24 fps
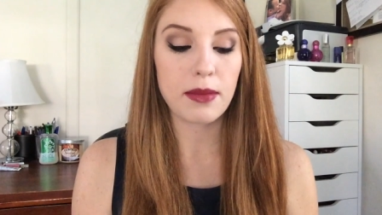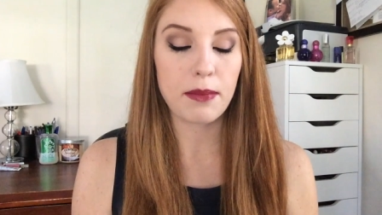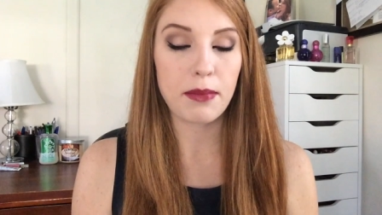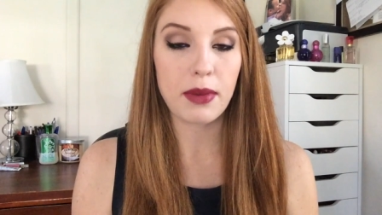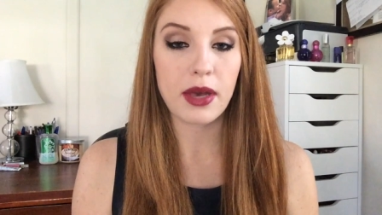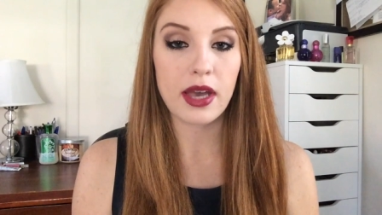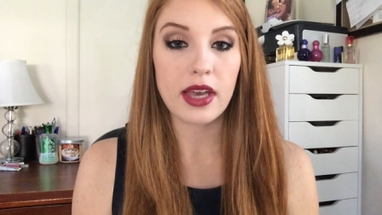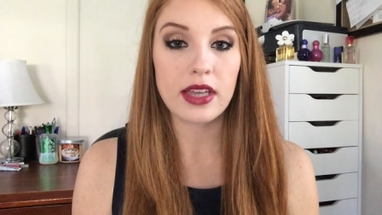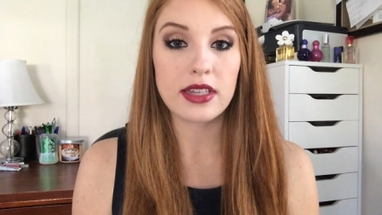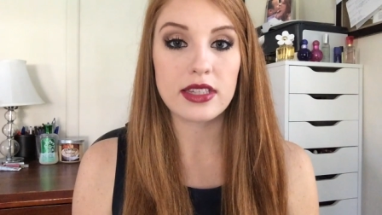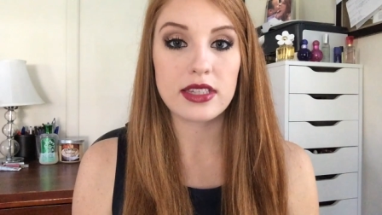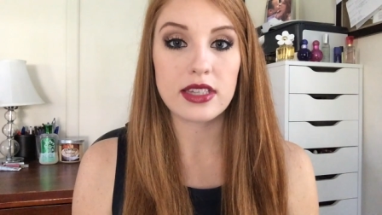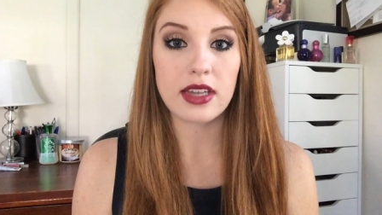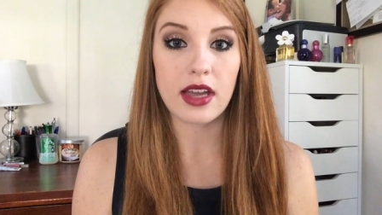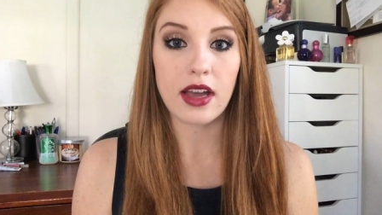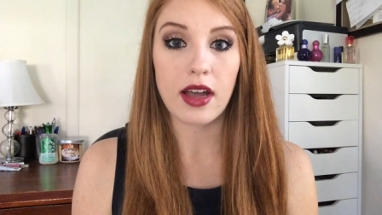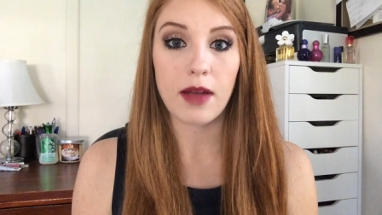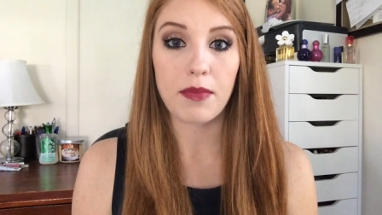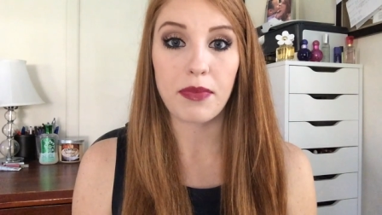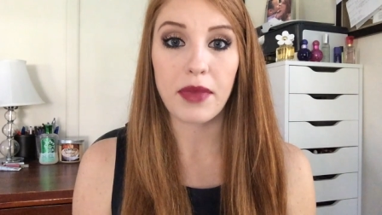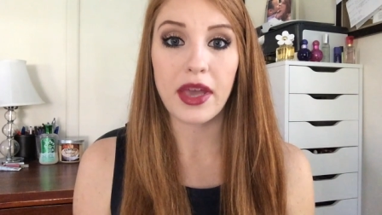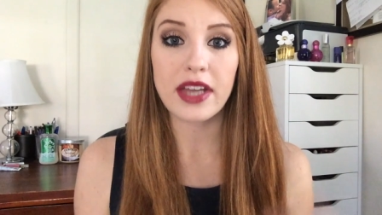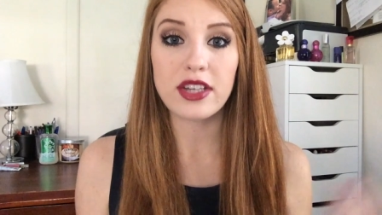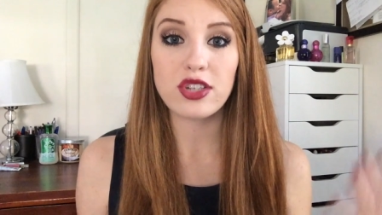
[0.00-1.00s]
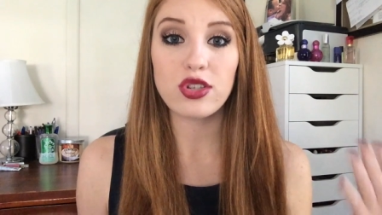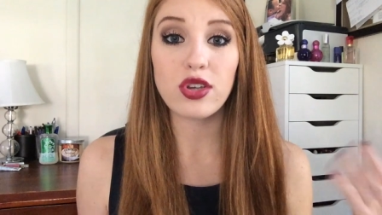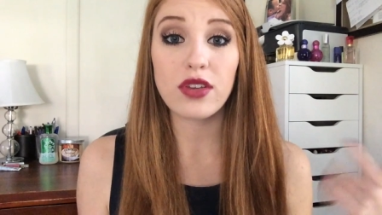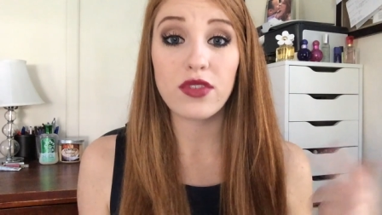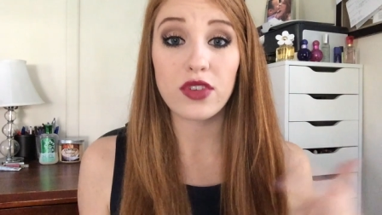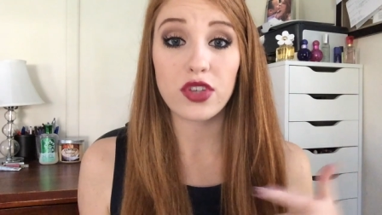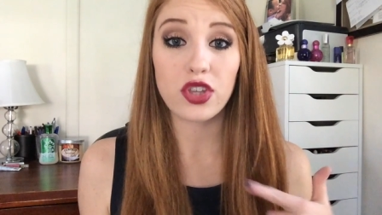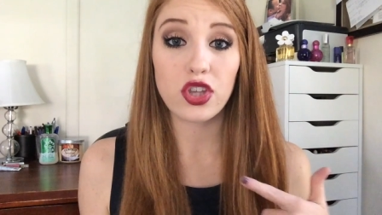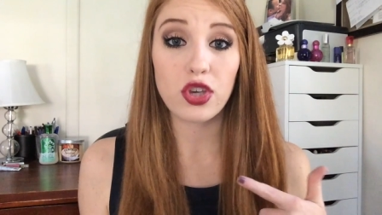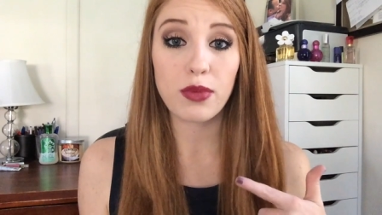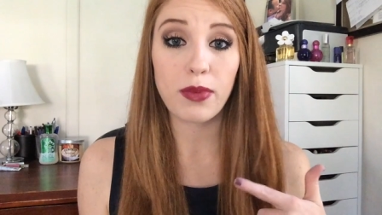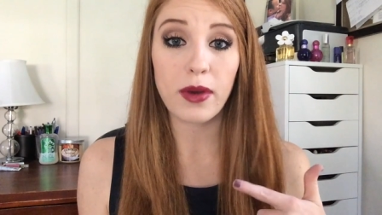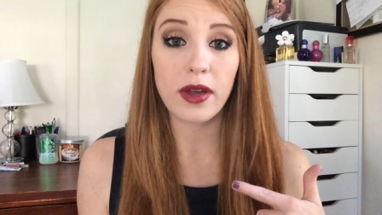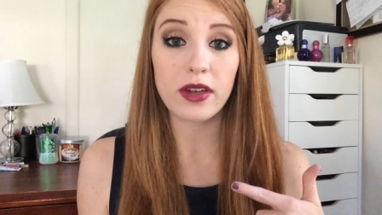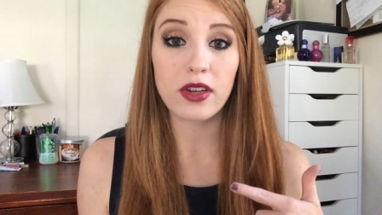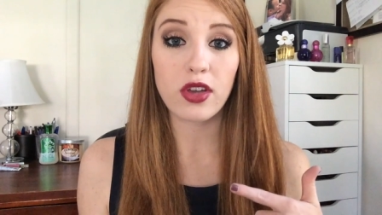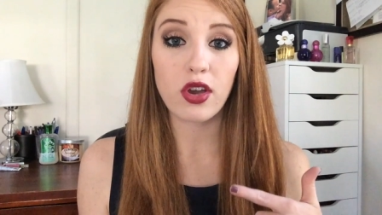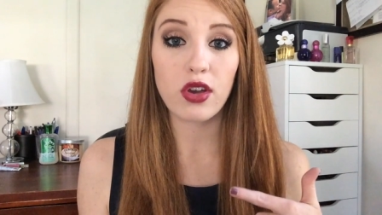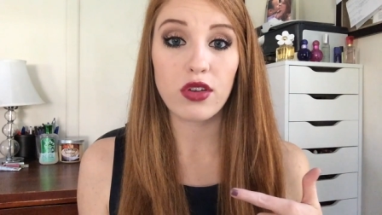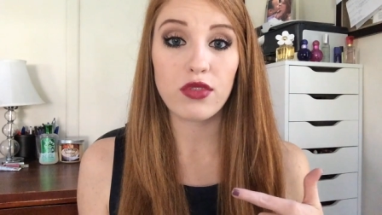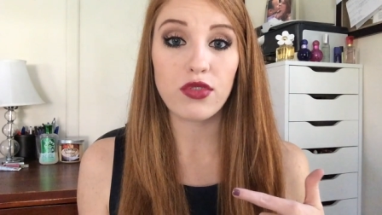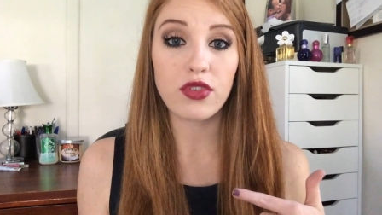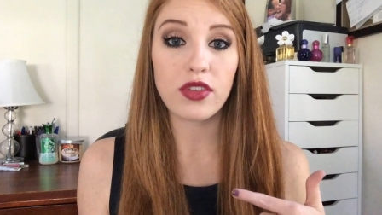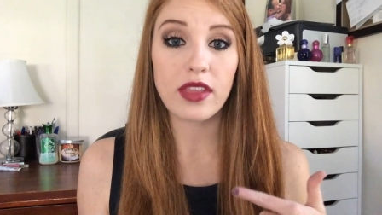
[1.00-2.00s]
But um, I do have a coupon
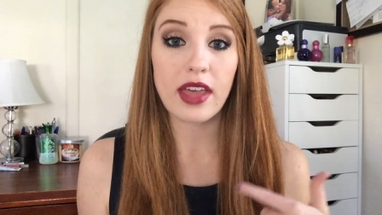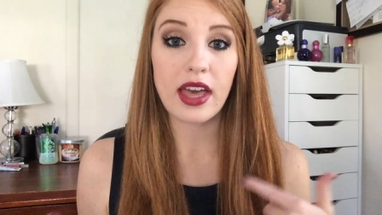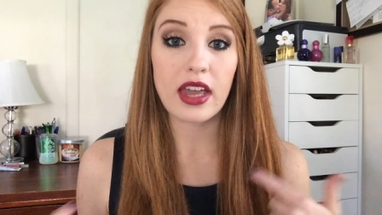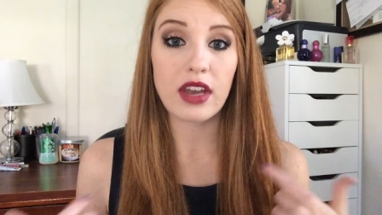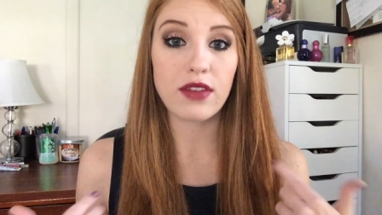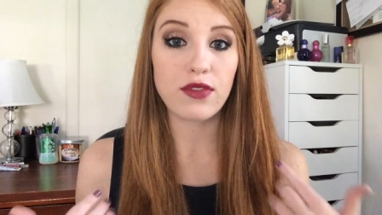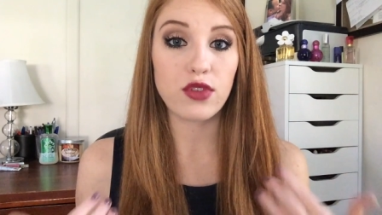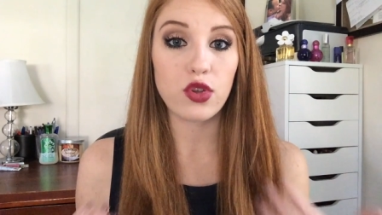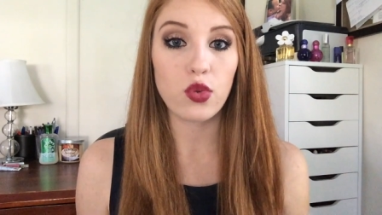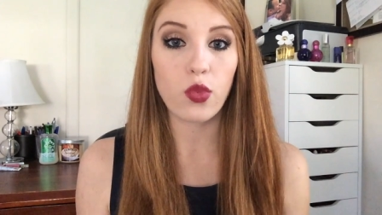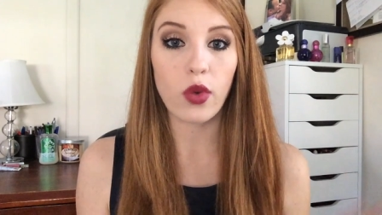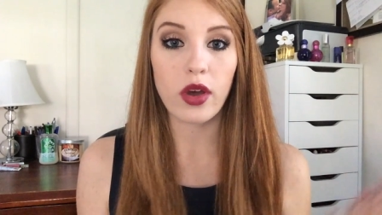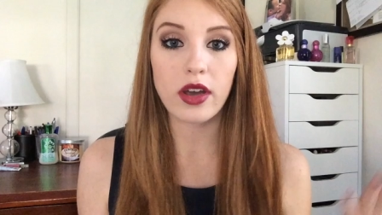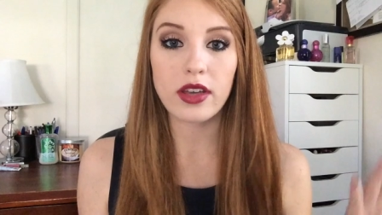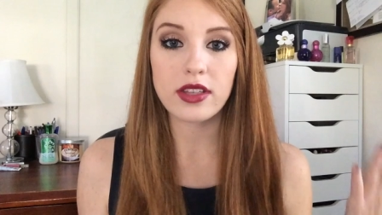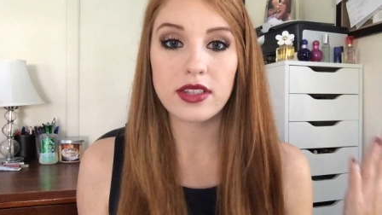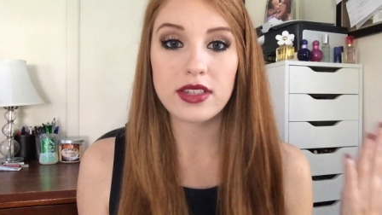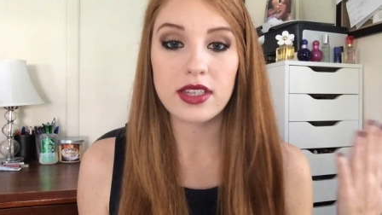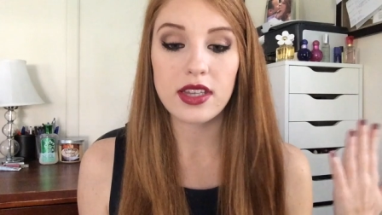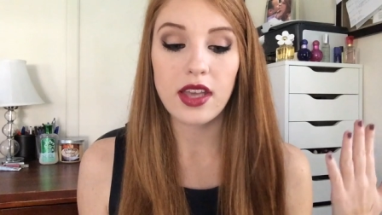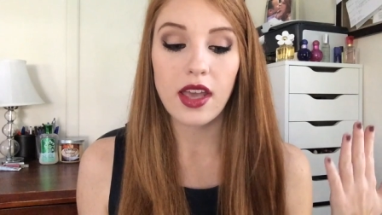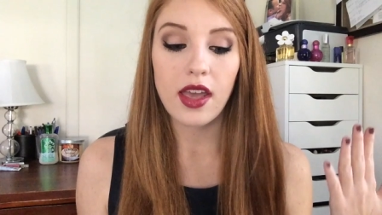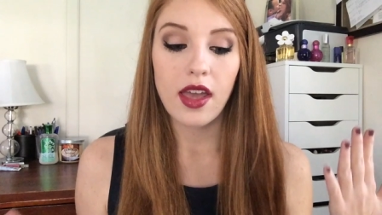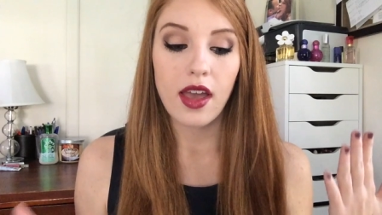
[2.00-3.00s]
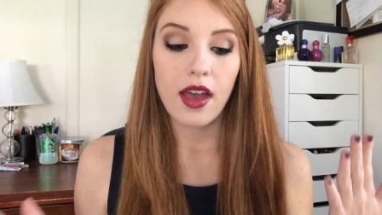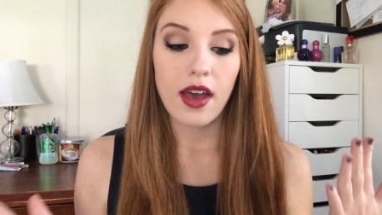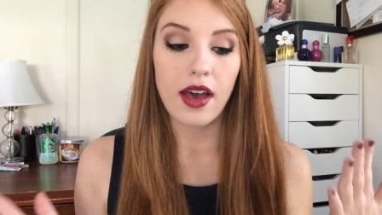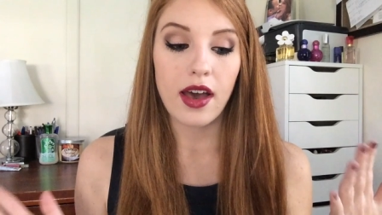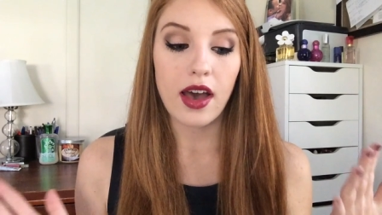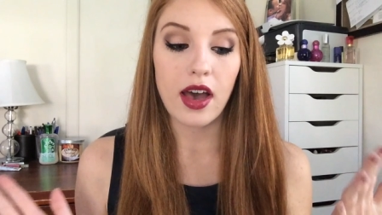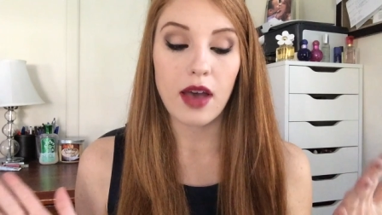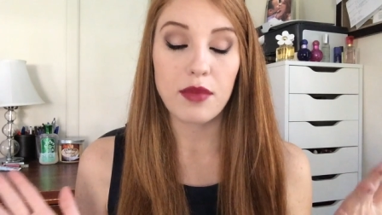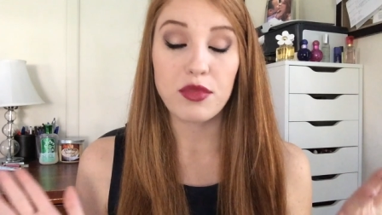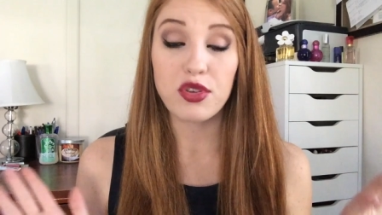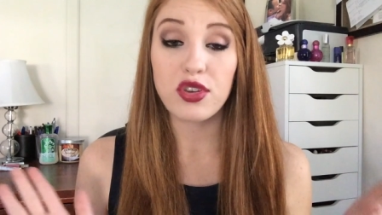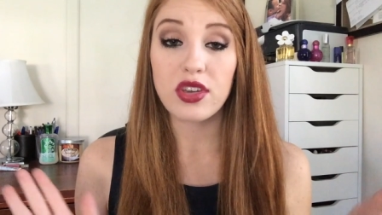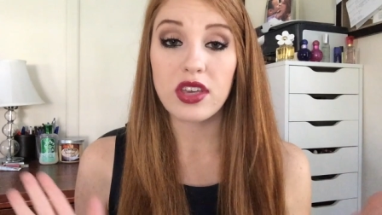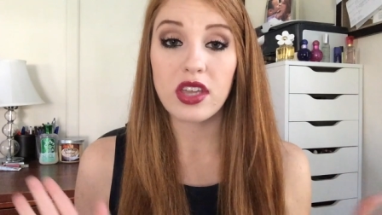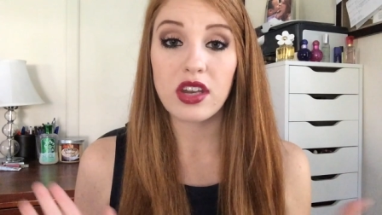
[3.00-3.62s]
code for that if you want. Um, you can